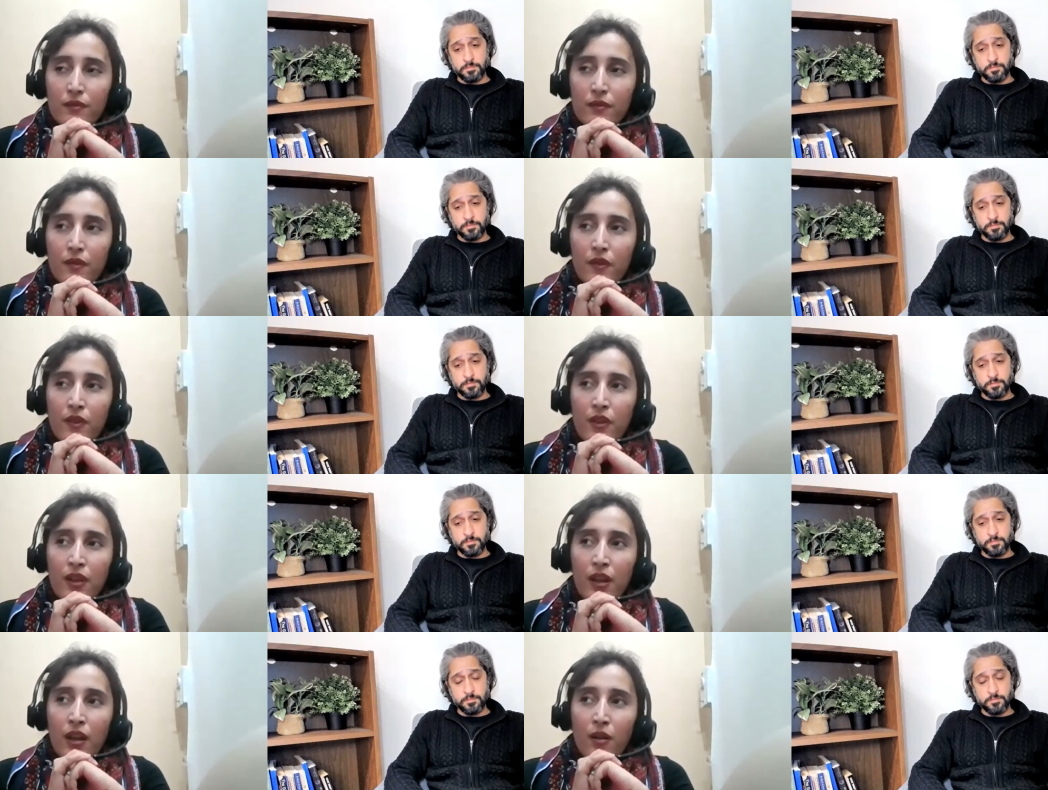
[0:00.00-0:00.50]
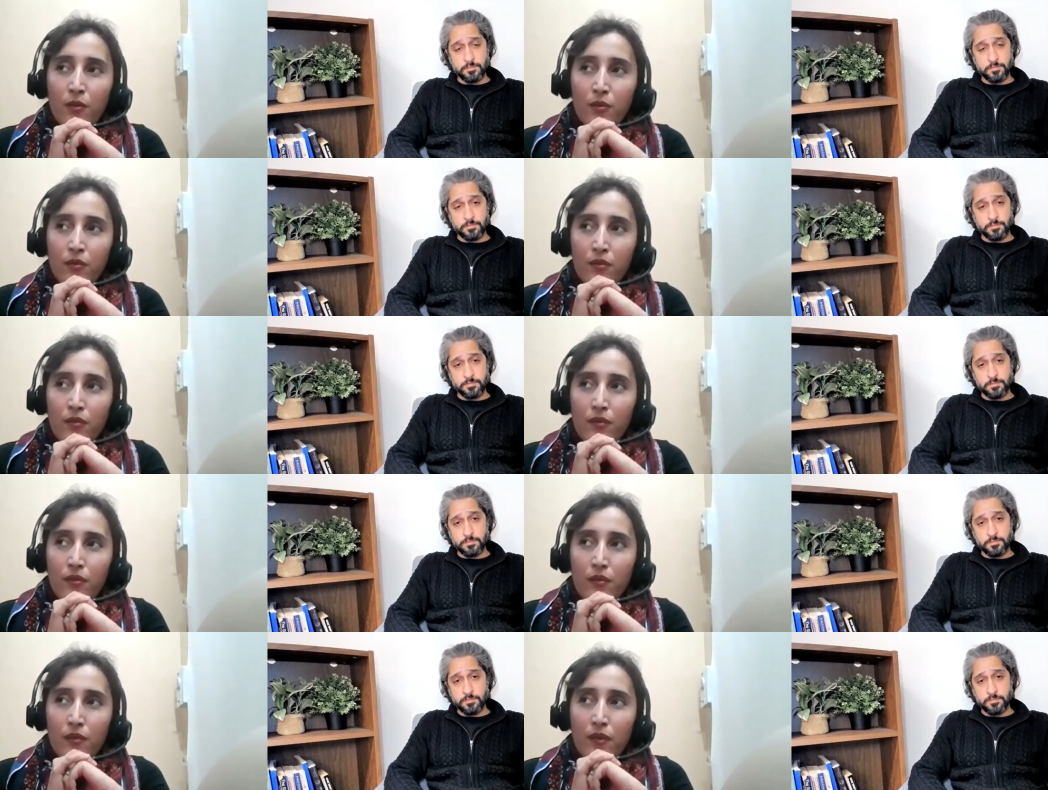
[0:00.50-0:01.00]

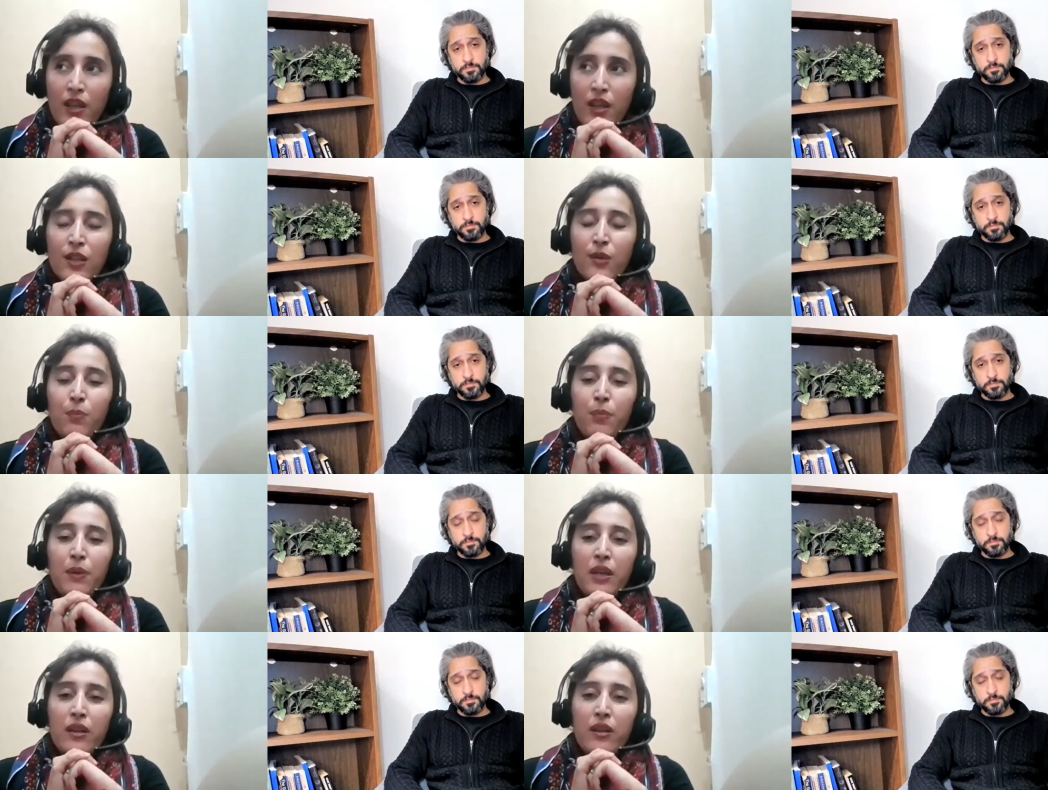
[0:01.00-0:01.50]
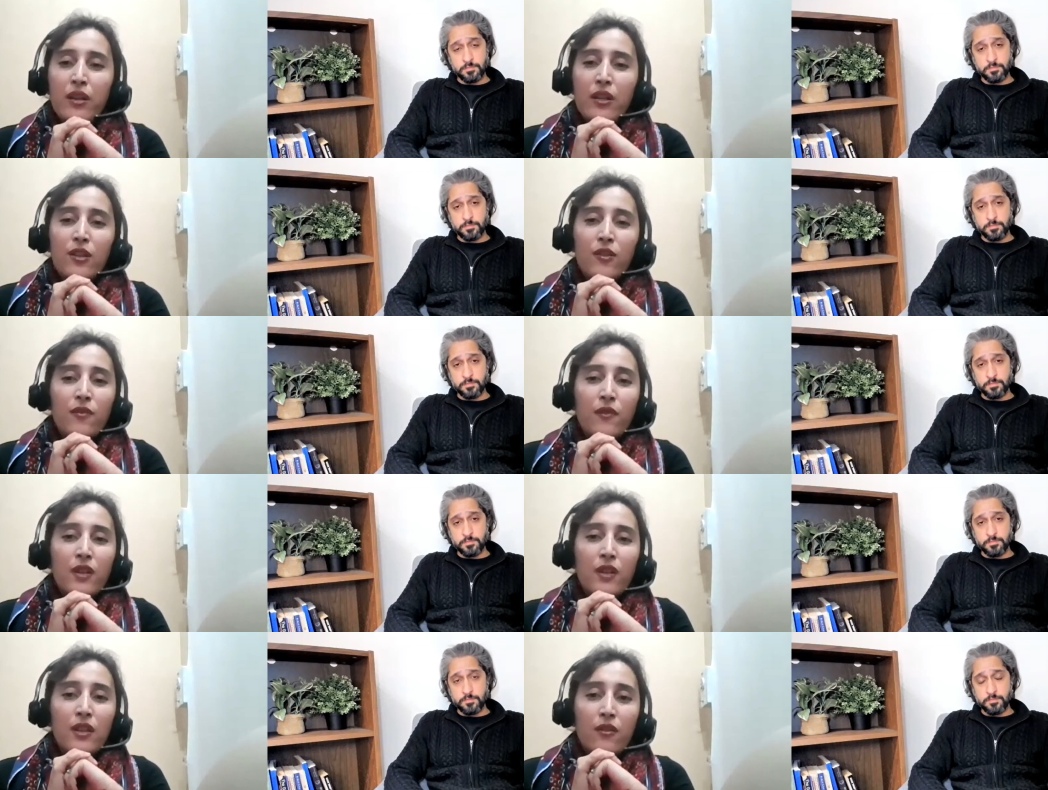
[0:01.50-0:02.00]
Speaker 1: some
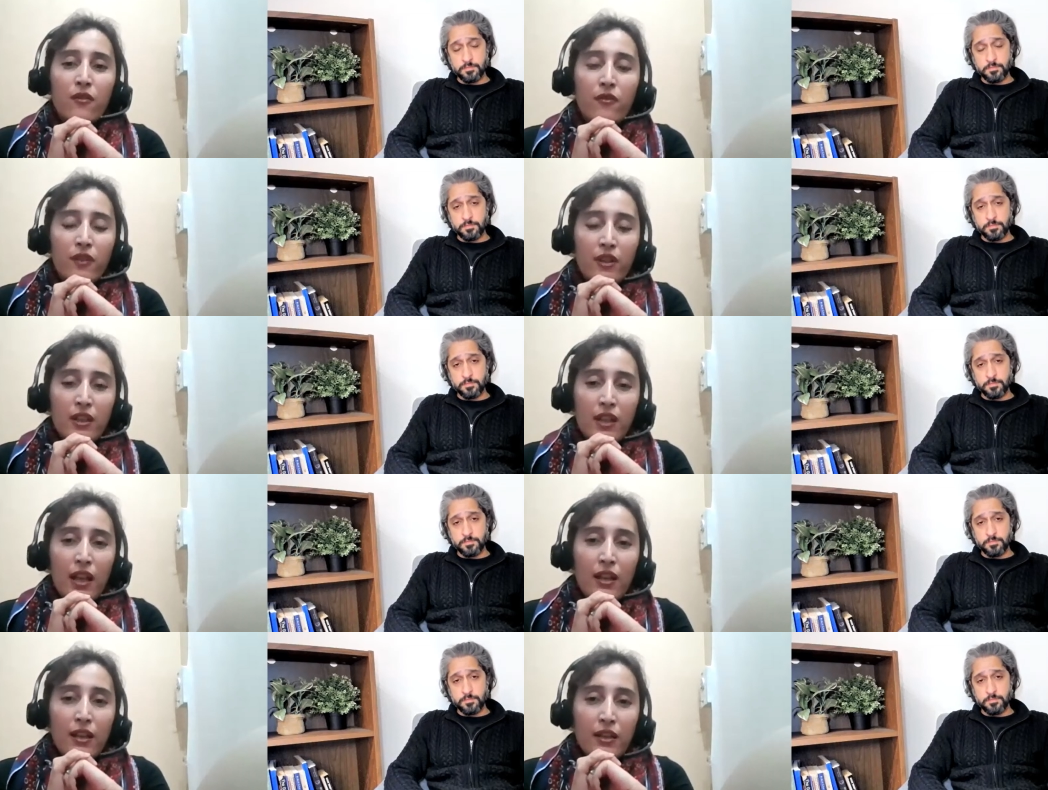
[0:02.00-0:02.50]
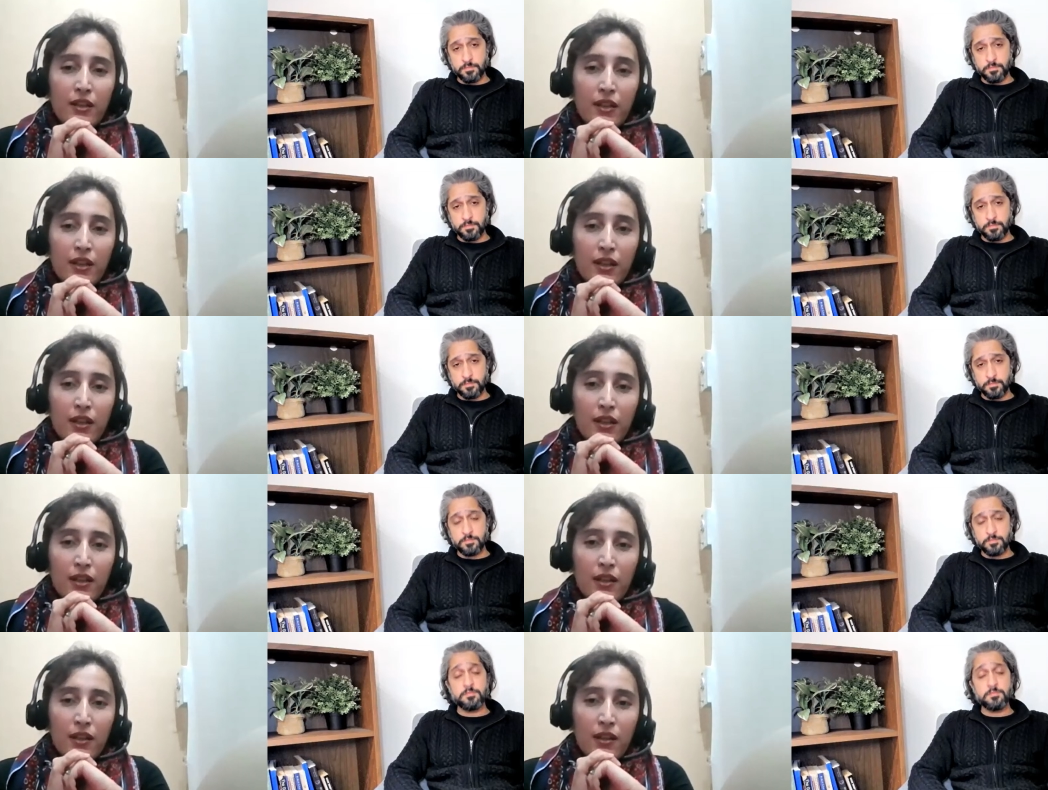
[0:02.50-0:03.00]
experience with
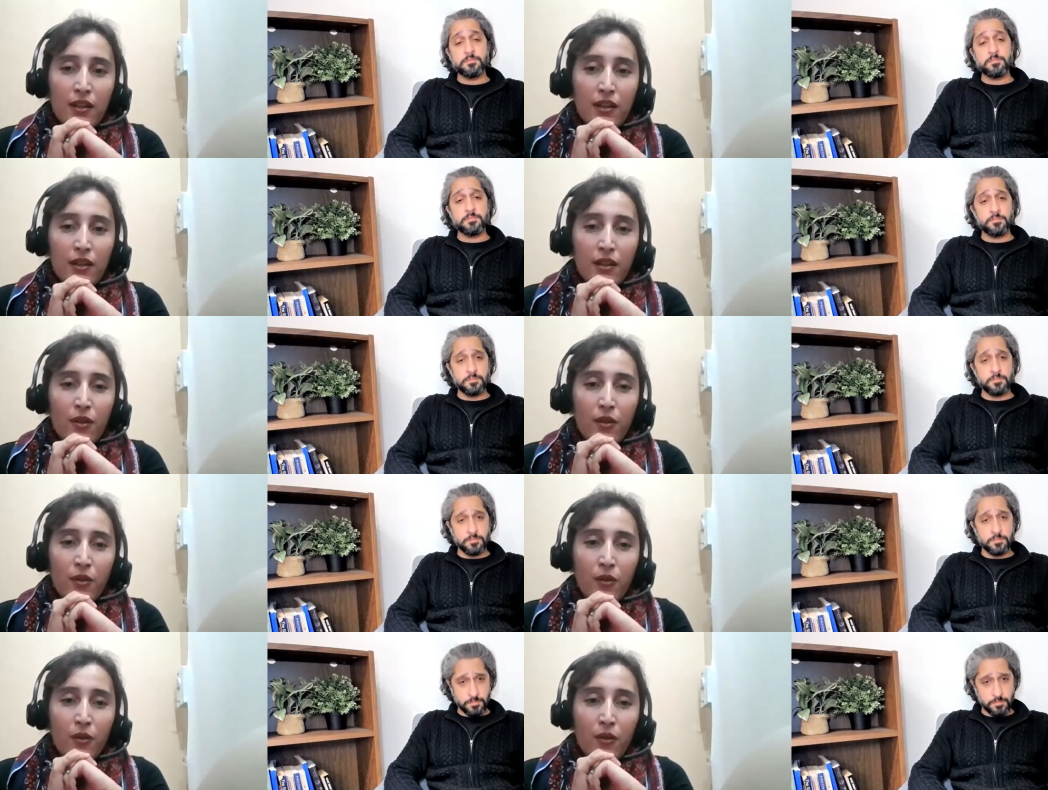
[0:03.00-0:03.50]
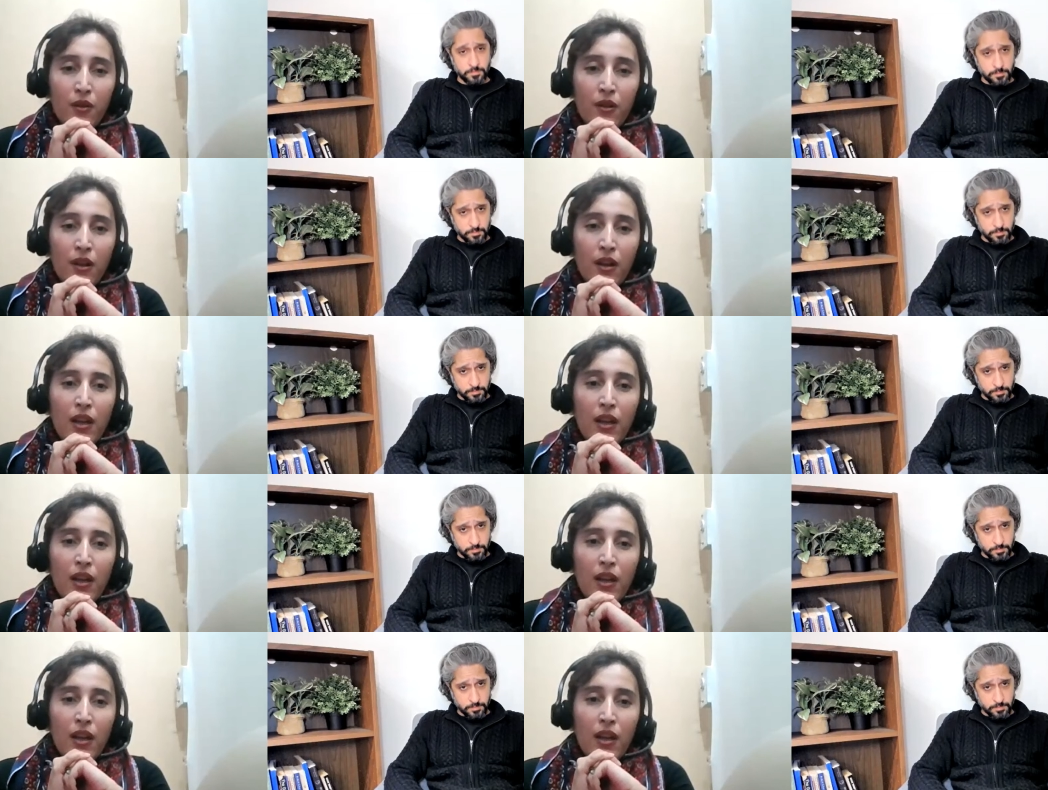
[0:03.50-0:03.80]
infidelity you know